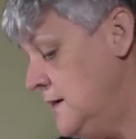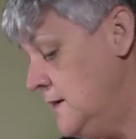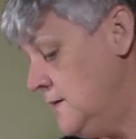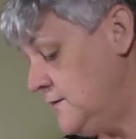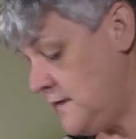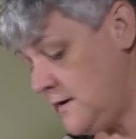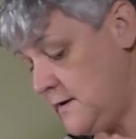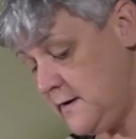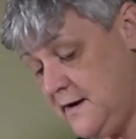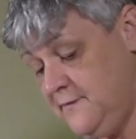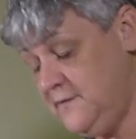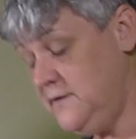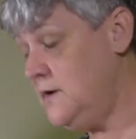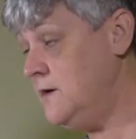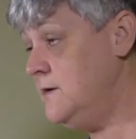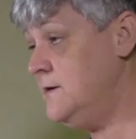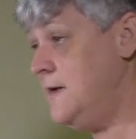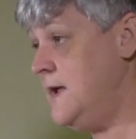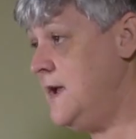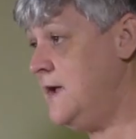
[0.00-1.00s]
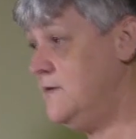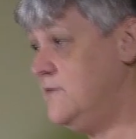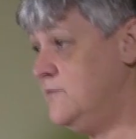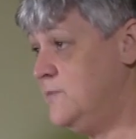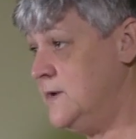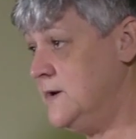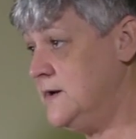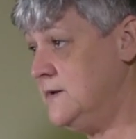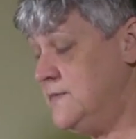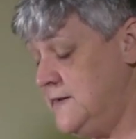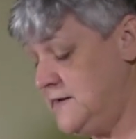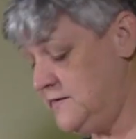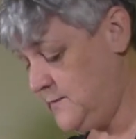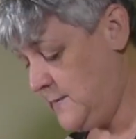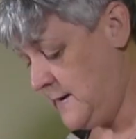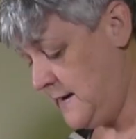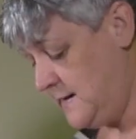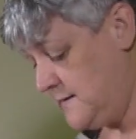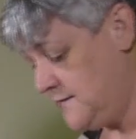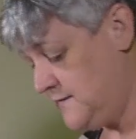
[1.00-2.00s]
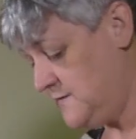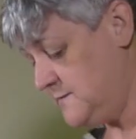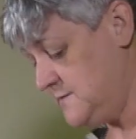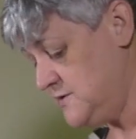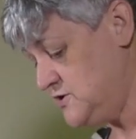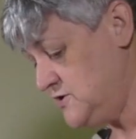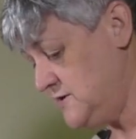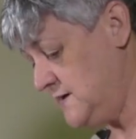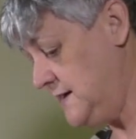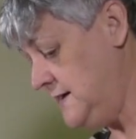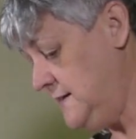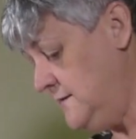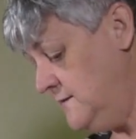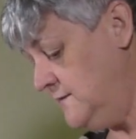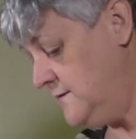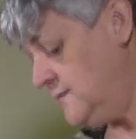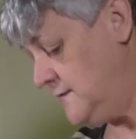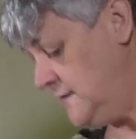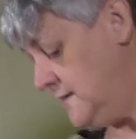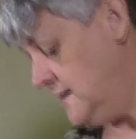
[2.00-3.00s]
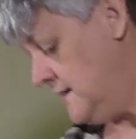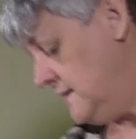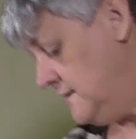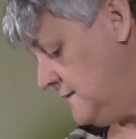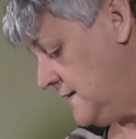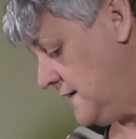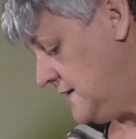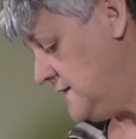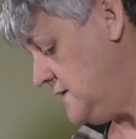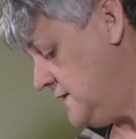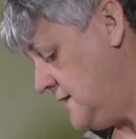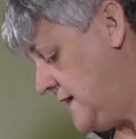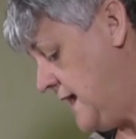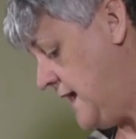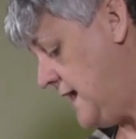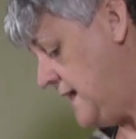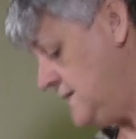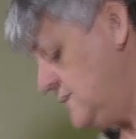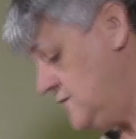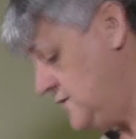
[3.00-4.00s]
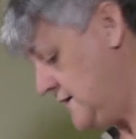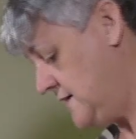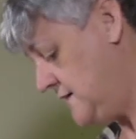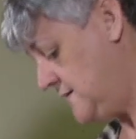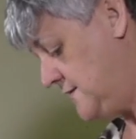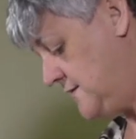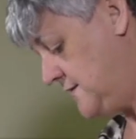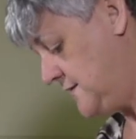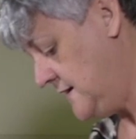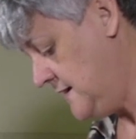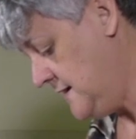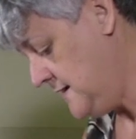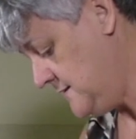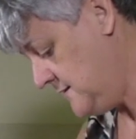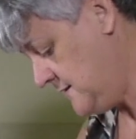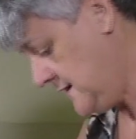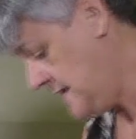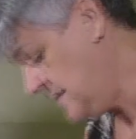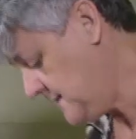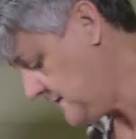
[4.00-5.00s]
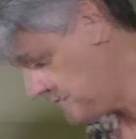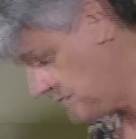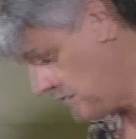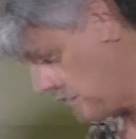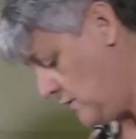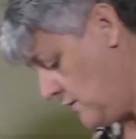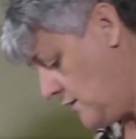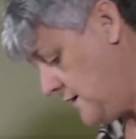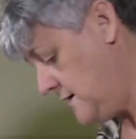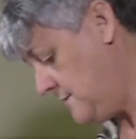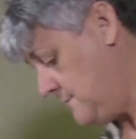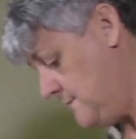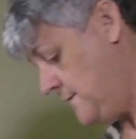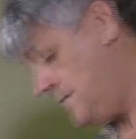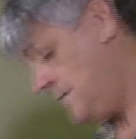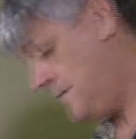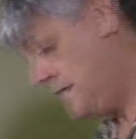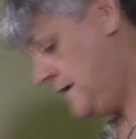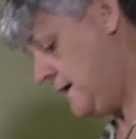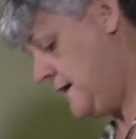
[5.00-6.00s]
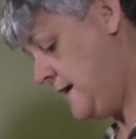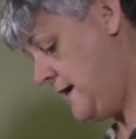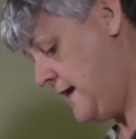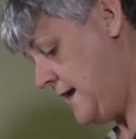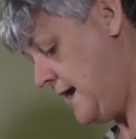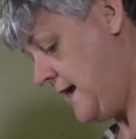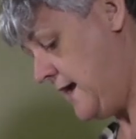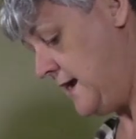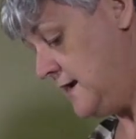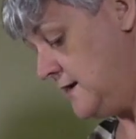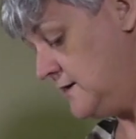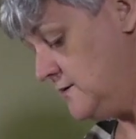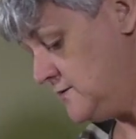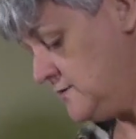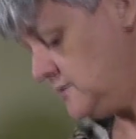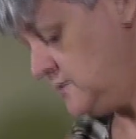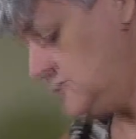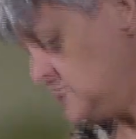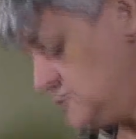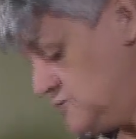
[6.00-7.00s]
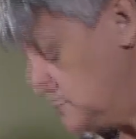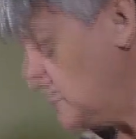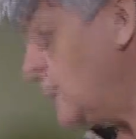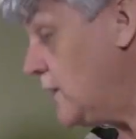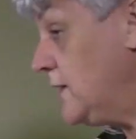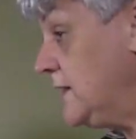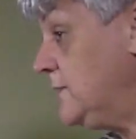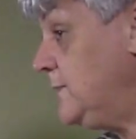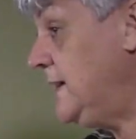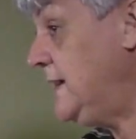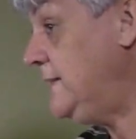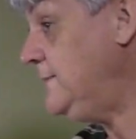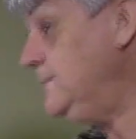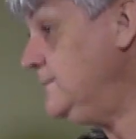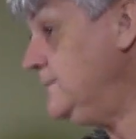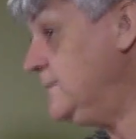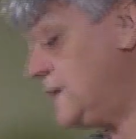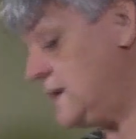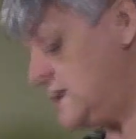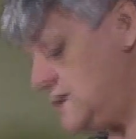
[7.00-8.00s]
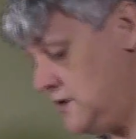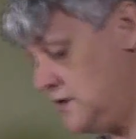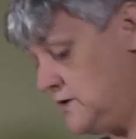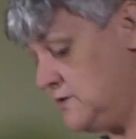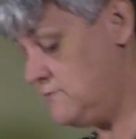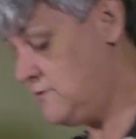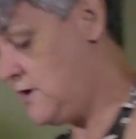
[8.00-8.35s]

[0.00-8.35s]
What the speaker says: So if you don't have one of these pasta machines, then you can just take the time and use your rolling pin and you can